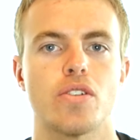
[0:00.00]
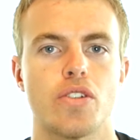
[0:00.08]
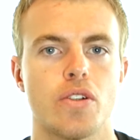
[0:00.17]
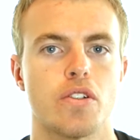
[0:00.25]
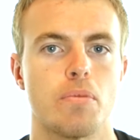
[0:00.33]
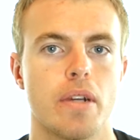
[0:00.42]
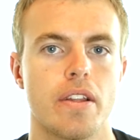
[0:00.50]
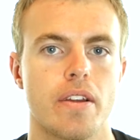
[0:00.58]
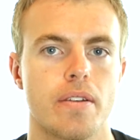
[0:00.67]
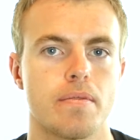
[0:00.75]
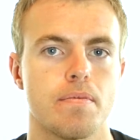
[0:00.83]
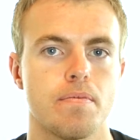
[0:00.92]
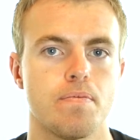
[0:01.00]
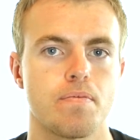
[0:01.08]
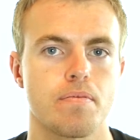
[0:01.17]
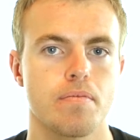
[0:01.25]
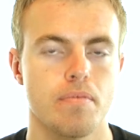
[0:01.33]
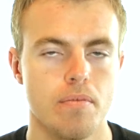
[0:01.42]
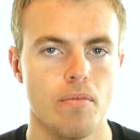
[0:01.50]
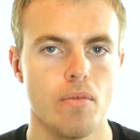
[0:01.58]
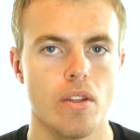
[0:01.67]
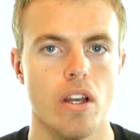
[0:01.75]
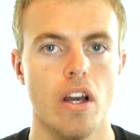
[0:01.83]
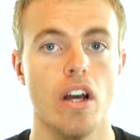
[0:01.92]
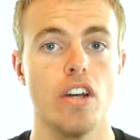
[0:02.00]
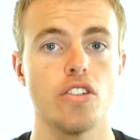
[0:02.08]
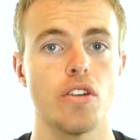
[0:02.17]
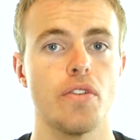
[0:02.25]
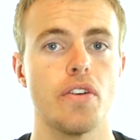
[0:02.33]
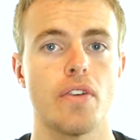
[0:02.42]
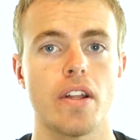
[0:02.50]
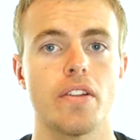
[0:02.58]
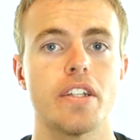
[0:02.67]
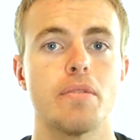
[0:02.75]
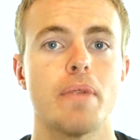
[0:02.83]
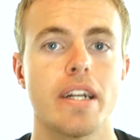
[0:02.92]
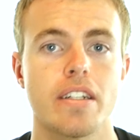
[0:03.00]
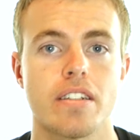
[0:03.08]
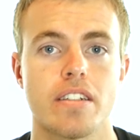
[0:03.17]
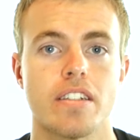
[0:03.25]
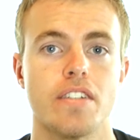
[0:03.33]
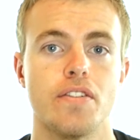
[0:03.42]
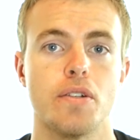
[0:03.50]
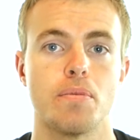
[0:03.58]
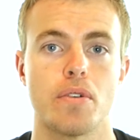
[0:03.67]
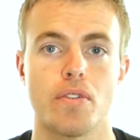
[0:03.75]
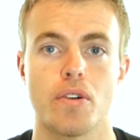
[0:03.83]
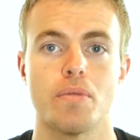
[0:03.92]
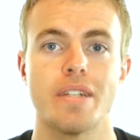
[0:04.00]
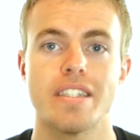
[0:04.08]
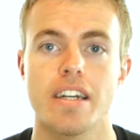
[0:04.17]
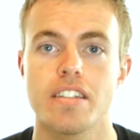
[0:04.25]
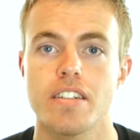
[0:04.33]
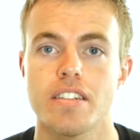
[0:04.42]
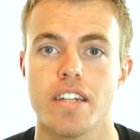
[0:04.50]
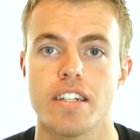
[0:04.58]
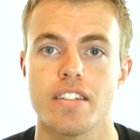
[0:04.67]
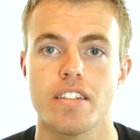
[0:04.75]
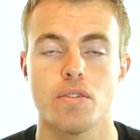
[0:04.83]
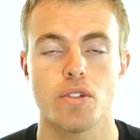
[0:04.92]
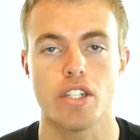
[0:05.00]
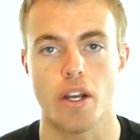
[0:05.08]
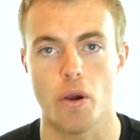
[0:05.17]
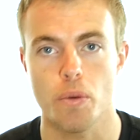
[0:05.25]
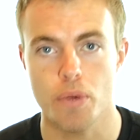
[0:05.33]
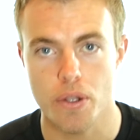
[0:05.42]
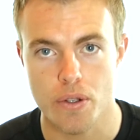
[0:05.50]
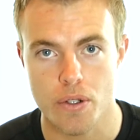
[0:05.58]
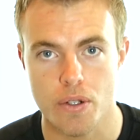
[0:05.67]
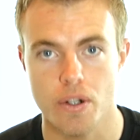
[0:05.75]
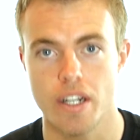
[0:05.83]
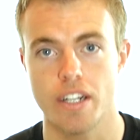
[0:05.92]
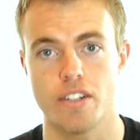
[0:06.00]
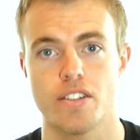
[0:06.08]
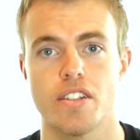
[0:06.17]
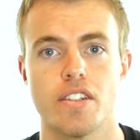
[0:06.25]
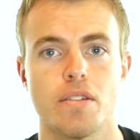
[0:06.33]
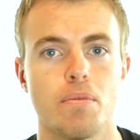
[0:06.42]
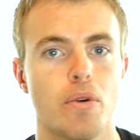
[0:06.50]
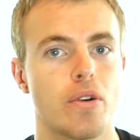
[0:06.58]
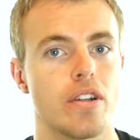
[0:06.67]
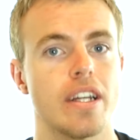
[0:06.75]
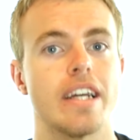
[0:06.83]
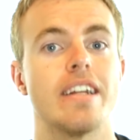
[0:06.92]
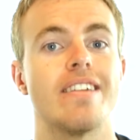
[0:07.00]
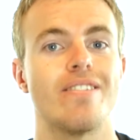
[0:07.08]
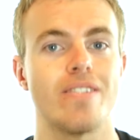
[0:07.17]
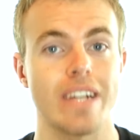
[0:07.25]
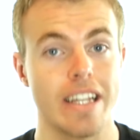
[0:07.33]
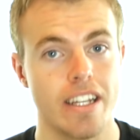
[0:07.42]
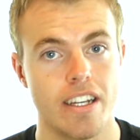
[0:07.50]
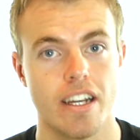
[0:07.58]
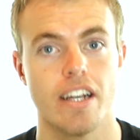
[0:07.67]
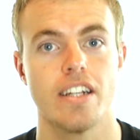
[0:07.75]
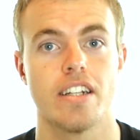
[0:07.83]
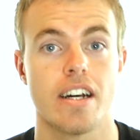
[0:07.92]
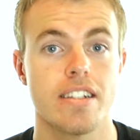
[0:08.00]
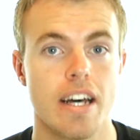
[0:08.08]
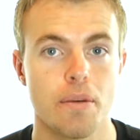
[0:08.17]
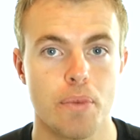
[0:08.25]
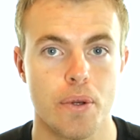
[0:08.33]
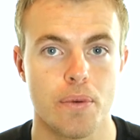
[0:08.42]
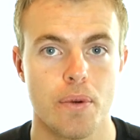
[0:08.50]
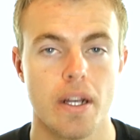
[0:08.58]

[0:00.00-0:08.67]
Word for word: to you as breathing. So if you follow these practices, if you perform these exercises, which I hope you do, because it's important, it really does help you,